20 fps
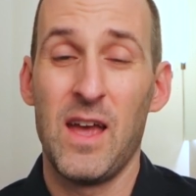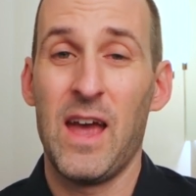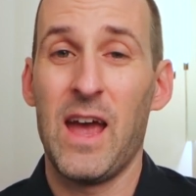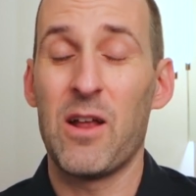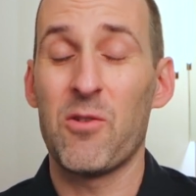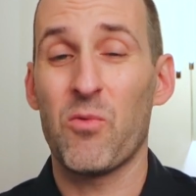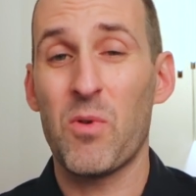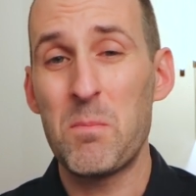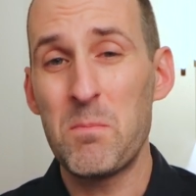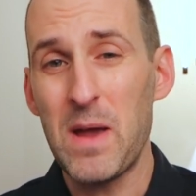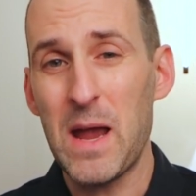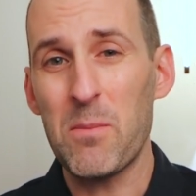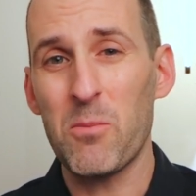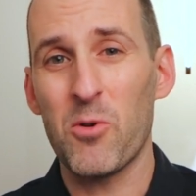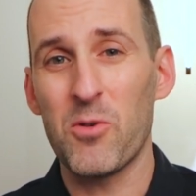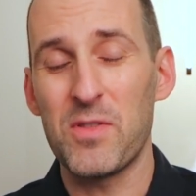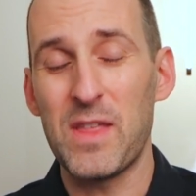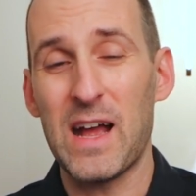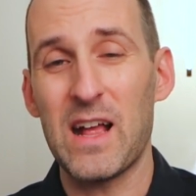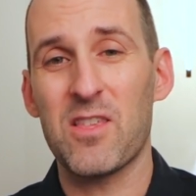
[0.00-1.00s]
And
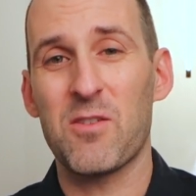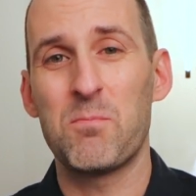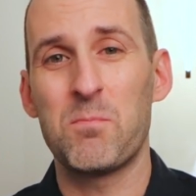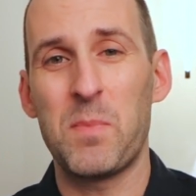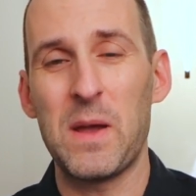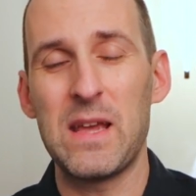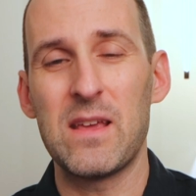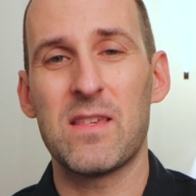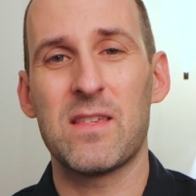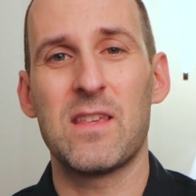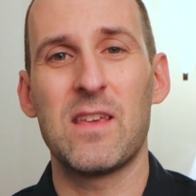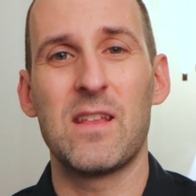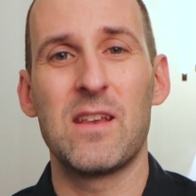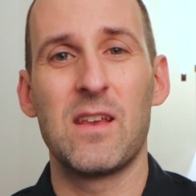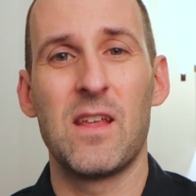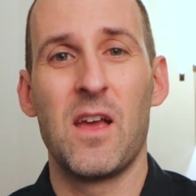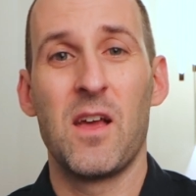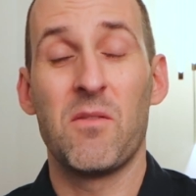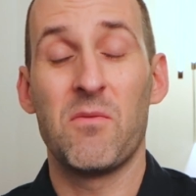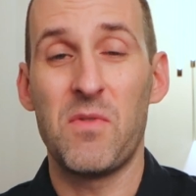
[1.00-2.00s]
remember, that's based
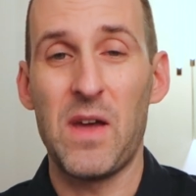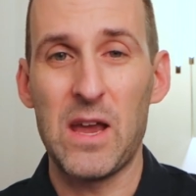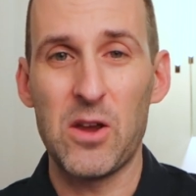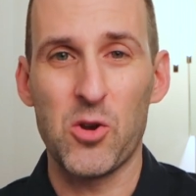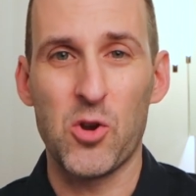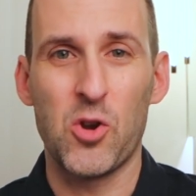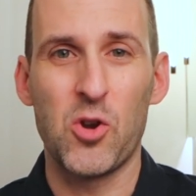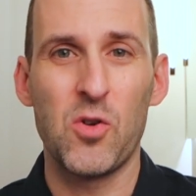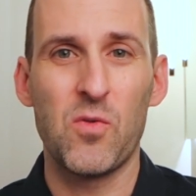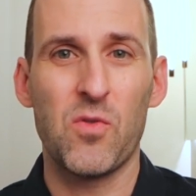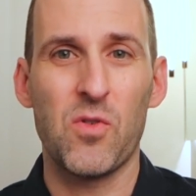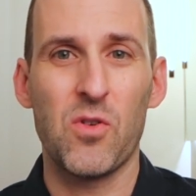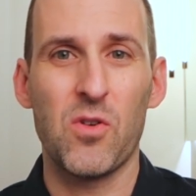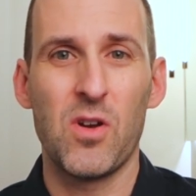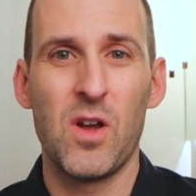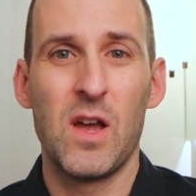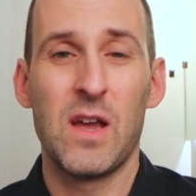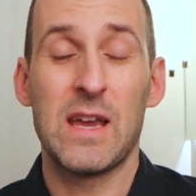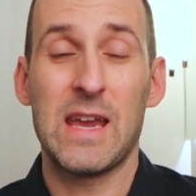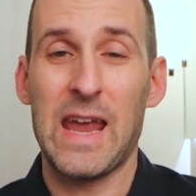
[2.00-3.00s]
in
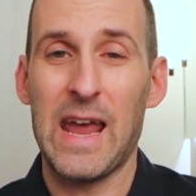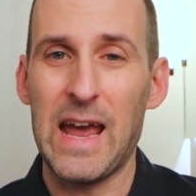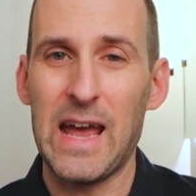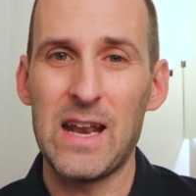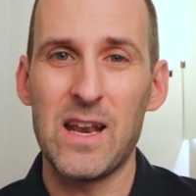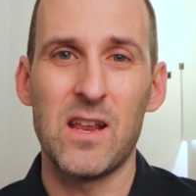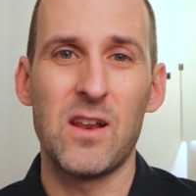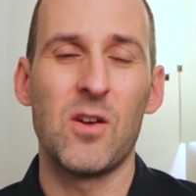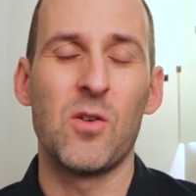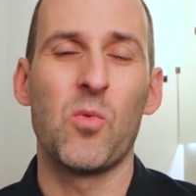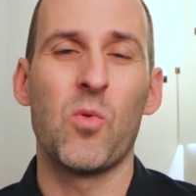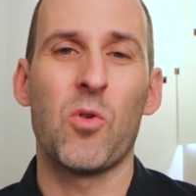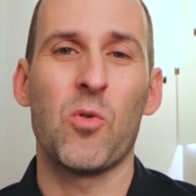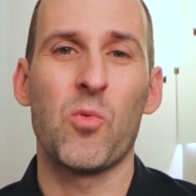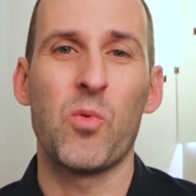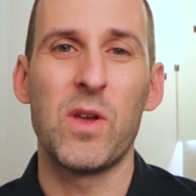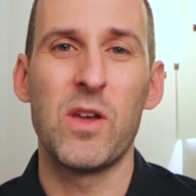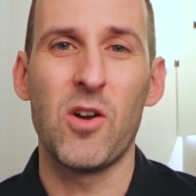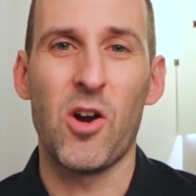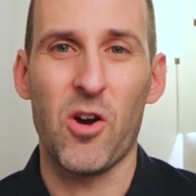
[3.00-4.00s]
Vancouver, Canada, where
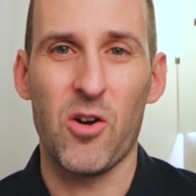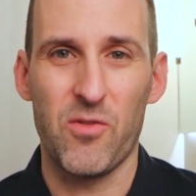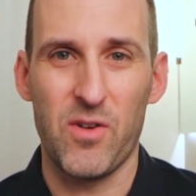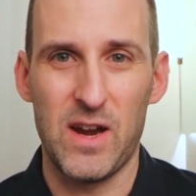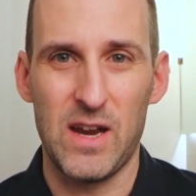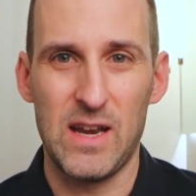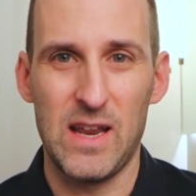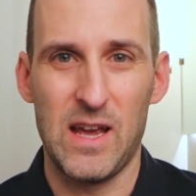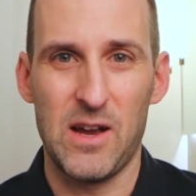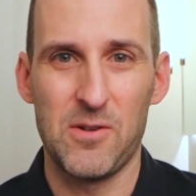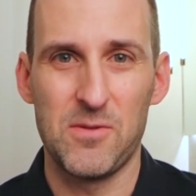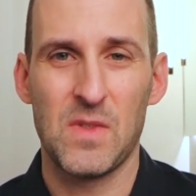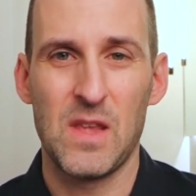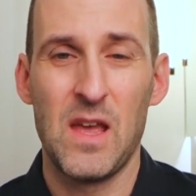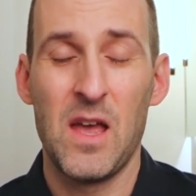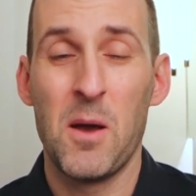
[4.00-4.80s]
we are right now.